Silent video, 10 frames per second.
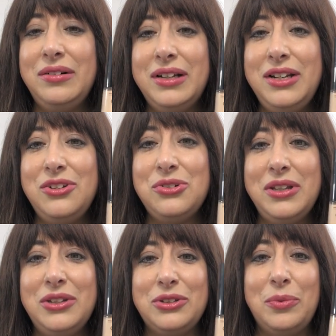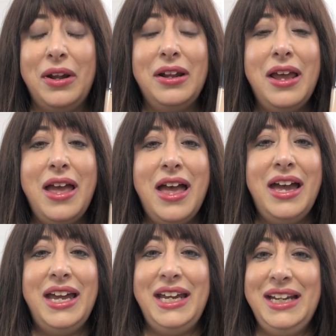really enjoyed this one.
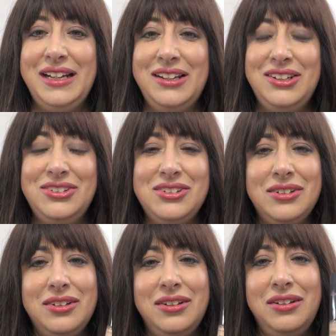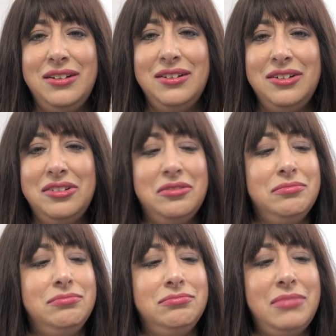And
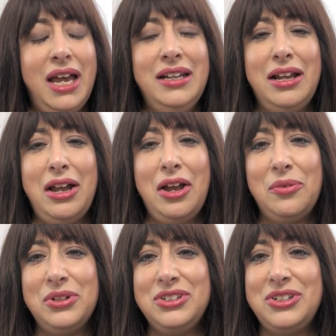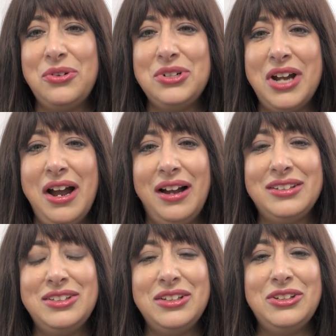I was so
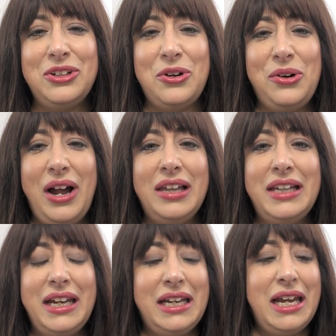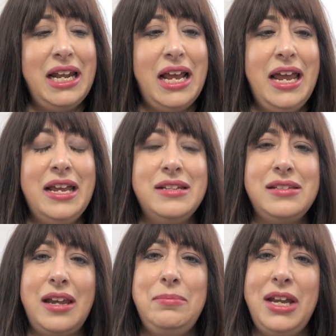shocked. So I like it, and
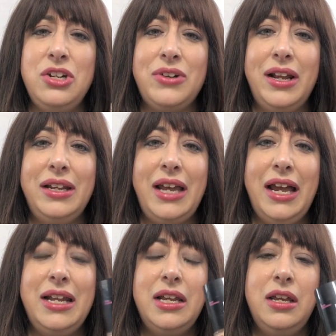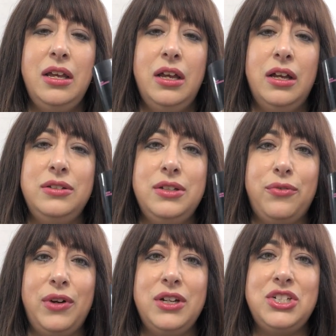I may try to get a
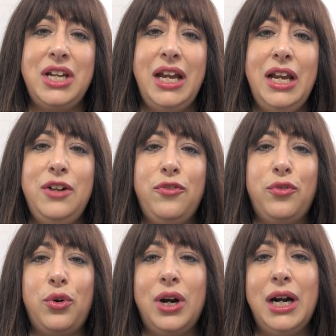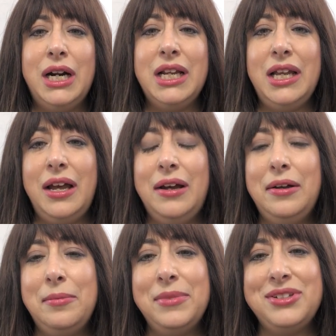different shade for
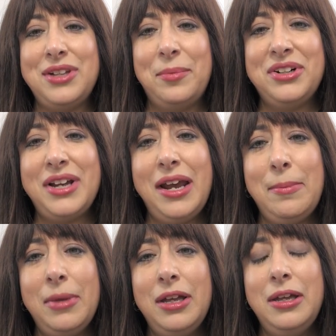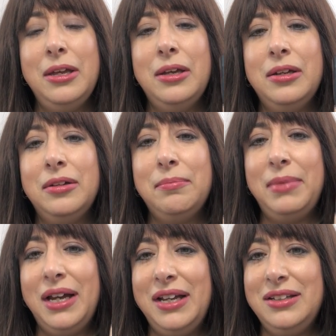the summertime,
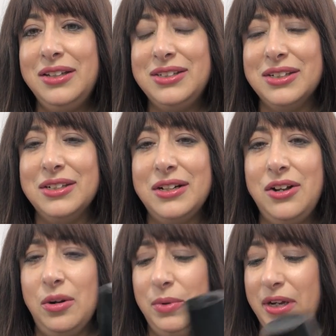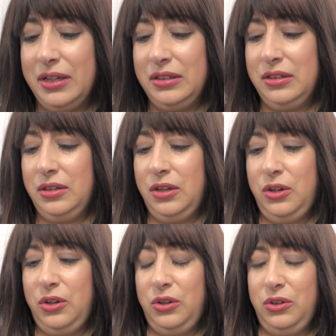but this is a good one.
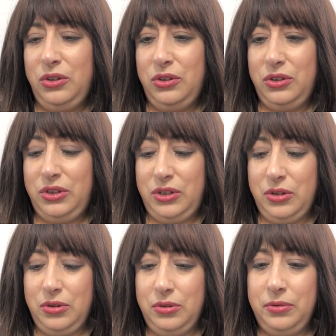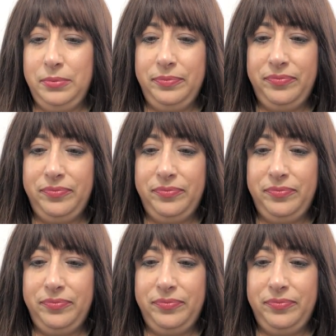So,